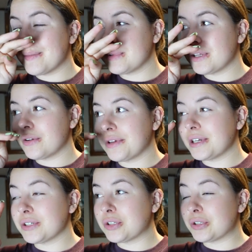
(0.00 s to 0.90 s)
am literally
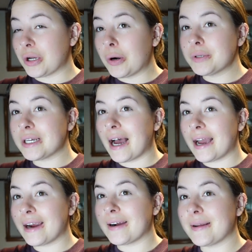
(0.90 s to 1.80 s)
so
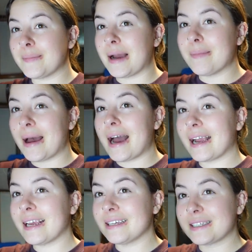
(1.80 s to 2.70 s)
tired. My back
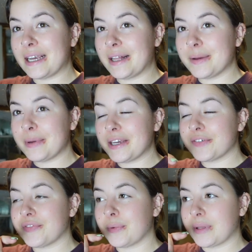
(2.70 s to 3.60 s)
is killing me
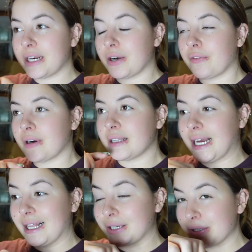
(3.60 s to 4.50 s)
from leaning over on
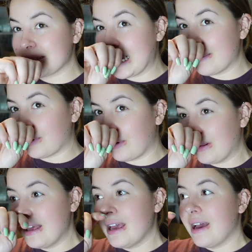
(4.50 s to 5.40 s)
that little table
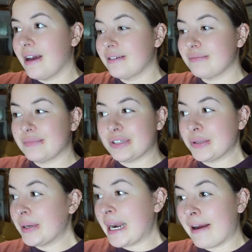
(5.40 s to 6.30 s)

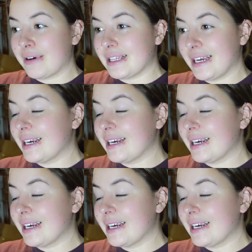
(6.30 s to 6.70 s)
doing everything.